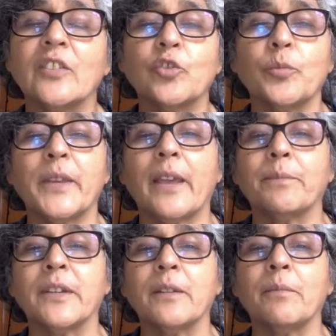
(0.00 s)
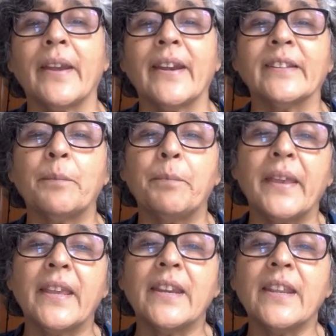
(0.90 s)
is to be kept in mind at the
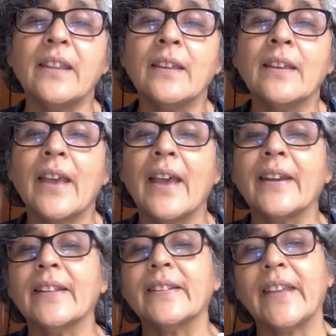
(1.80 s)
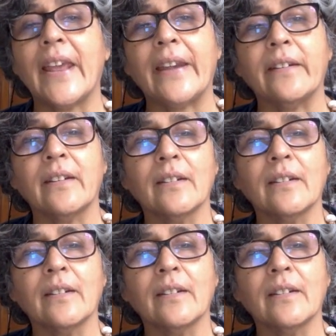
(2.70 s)
beginning and at the end.